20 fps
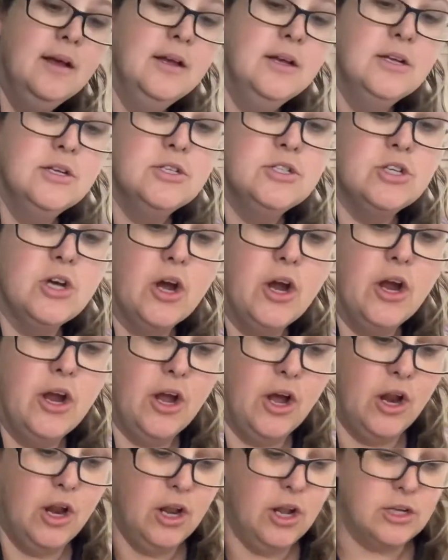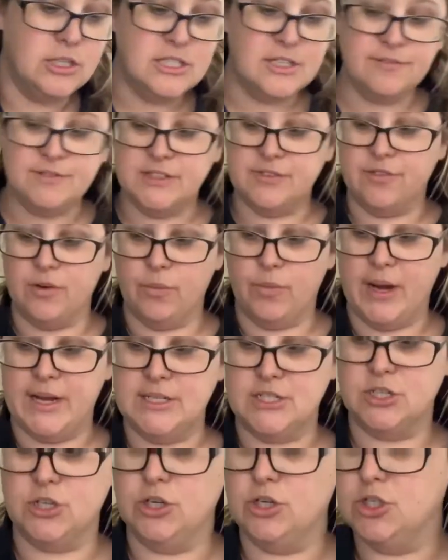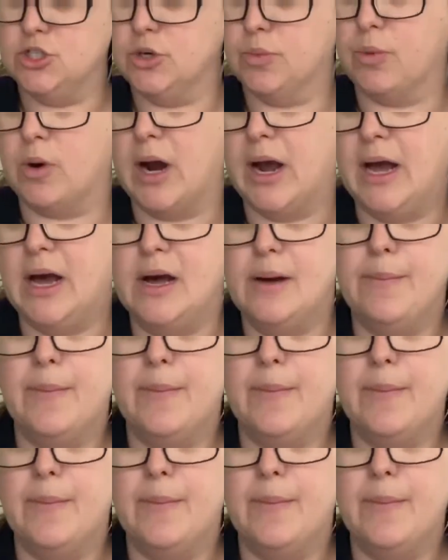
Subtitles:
So lots of different ways to use your brayer,